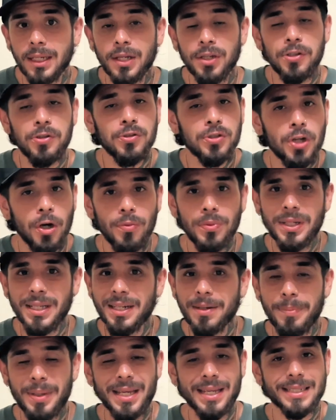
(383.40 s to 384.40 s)
You don't need
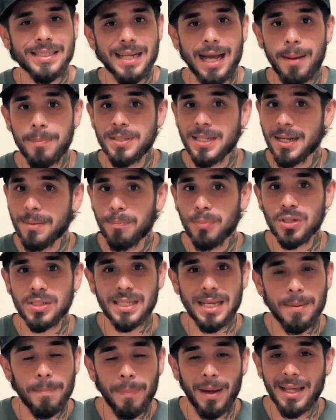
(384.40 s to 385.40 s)
to be a top
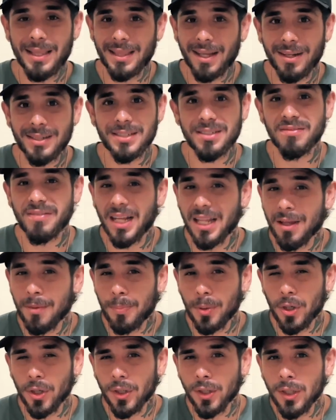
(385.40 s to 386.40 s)
10% Python
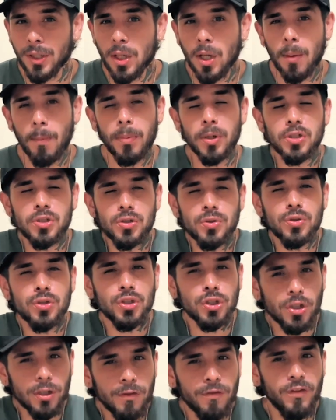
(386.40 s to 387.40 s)
developer, but you
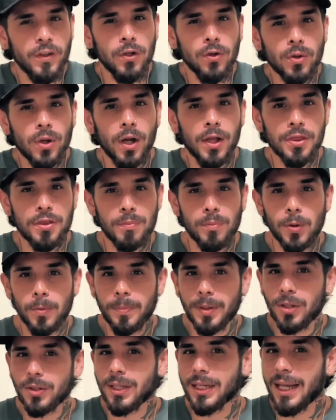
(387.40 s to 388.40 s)
should feel comfortable
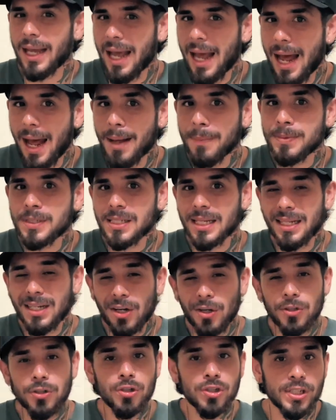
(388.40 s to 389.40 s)
building apps and
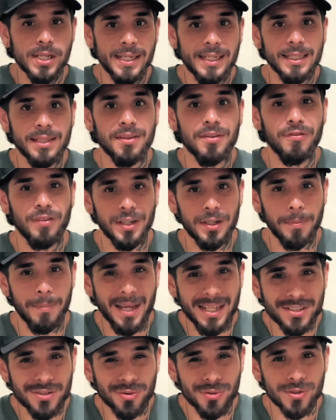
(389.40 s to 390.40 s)
understanding the
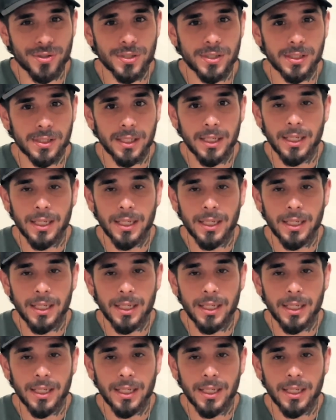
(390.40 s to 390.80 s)
fundamentals.